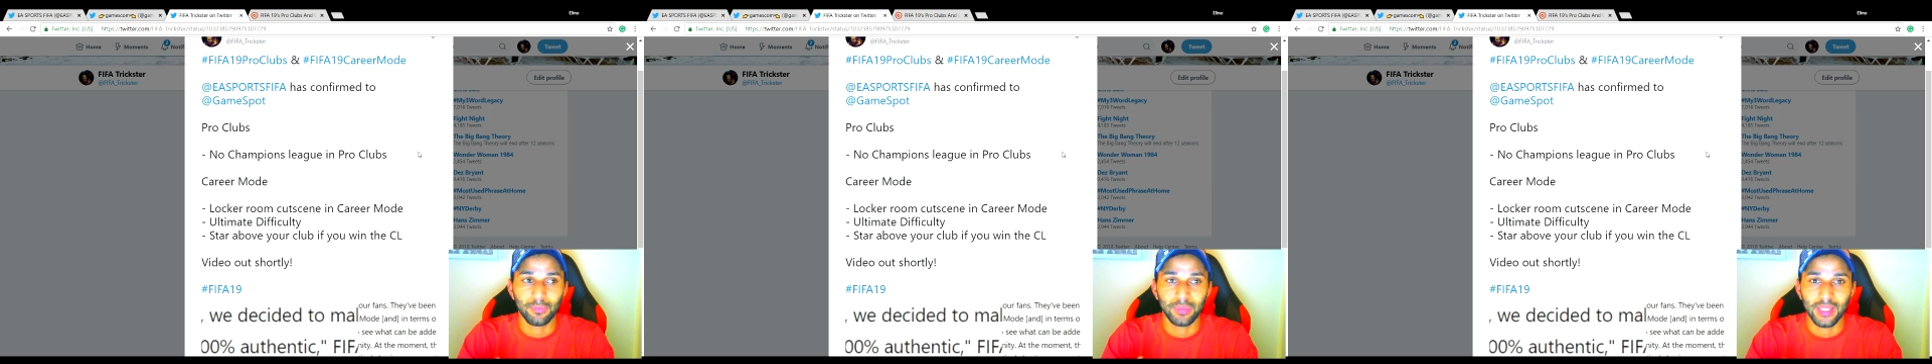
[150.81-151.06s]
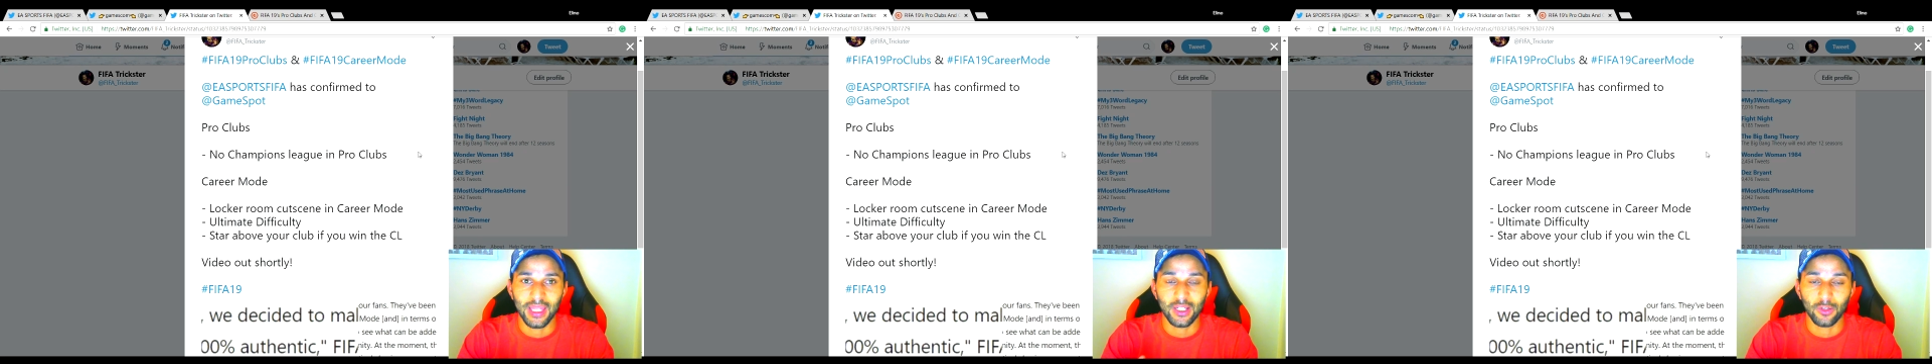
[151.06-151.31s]

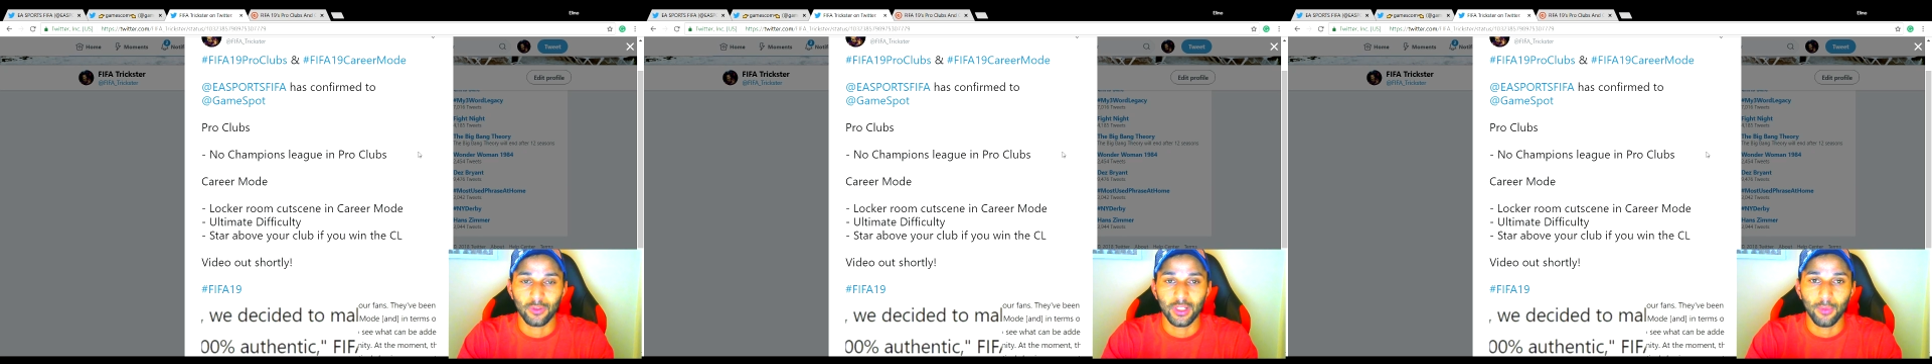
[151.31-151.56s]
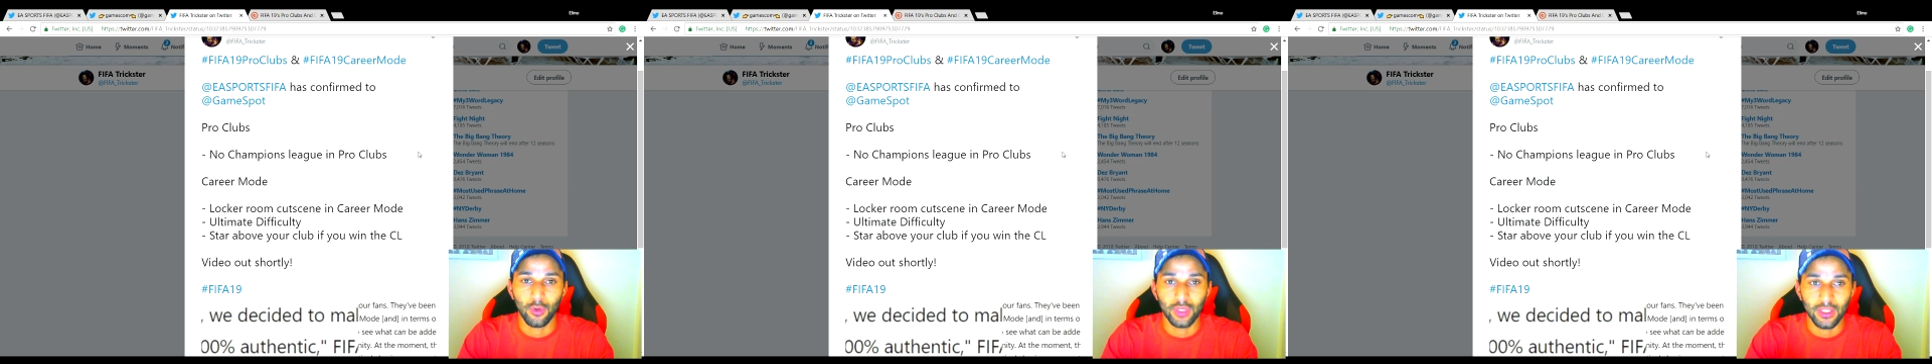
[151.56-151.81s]
play Career
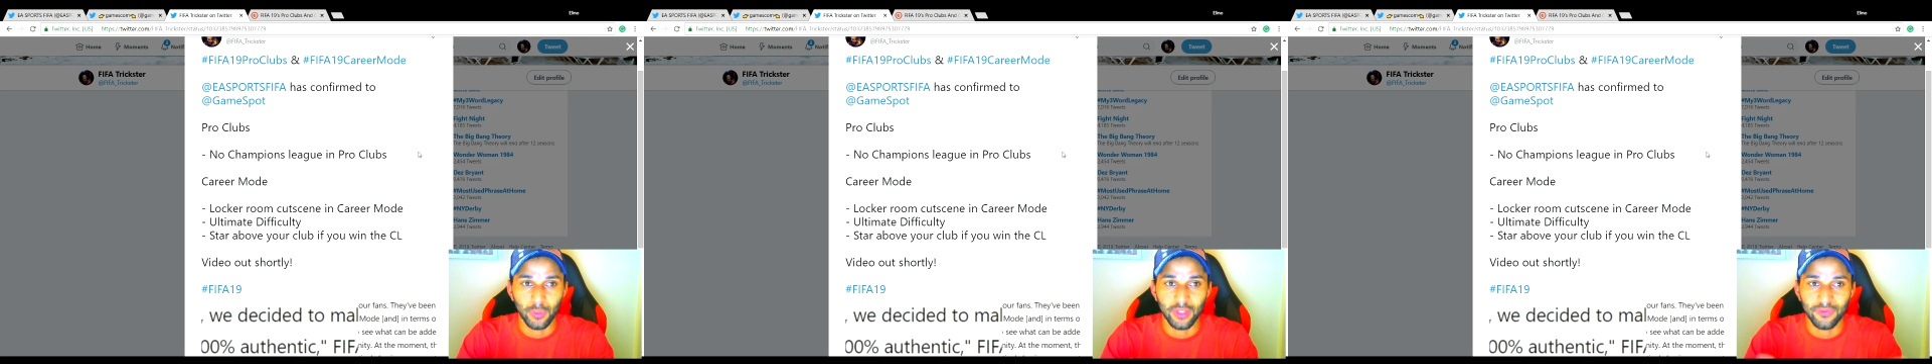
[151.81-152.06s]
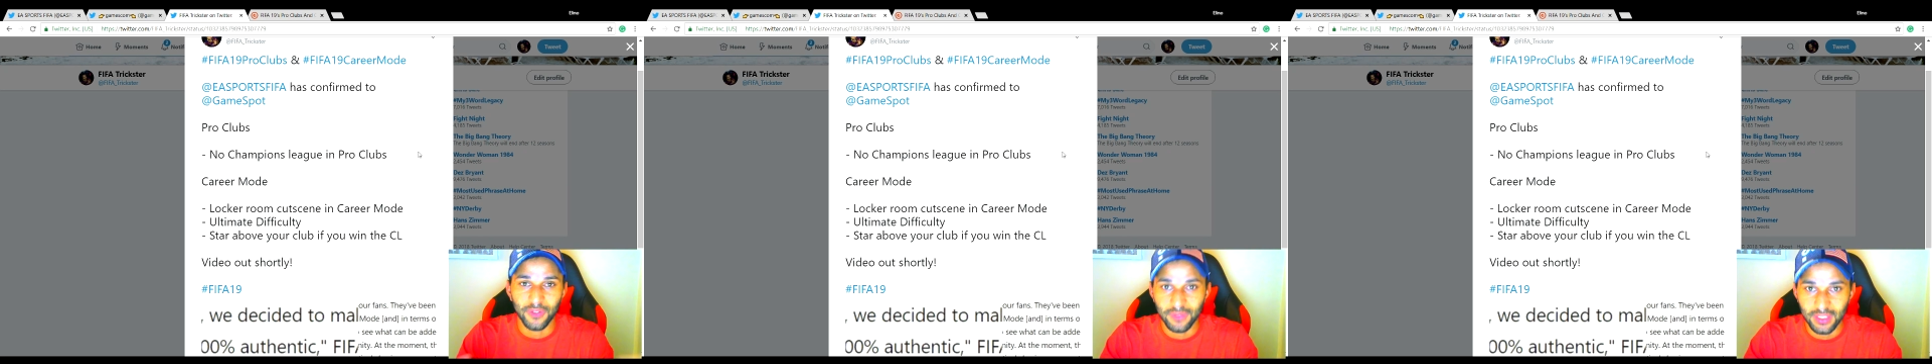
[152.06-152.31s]
Mode and win
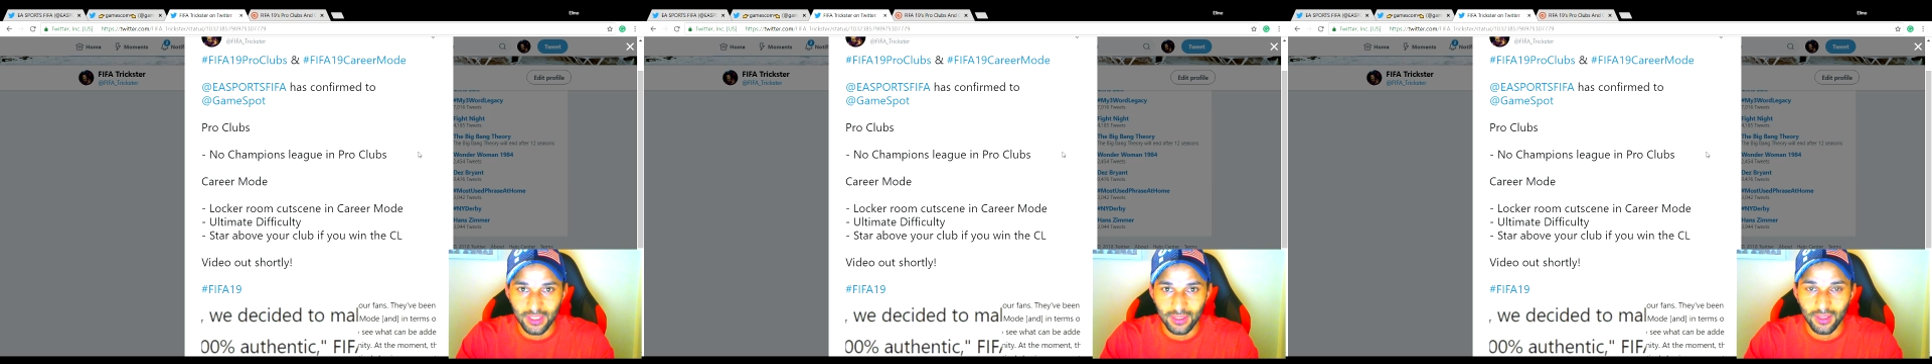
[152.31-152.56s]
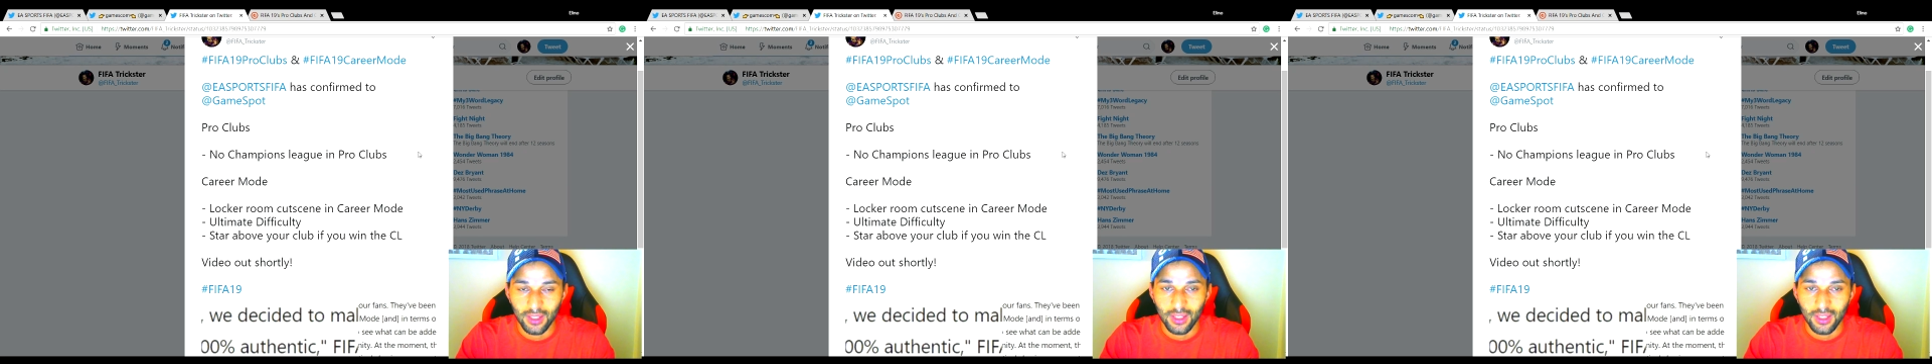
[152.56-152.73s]
15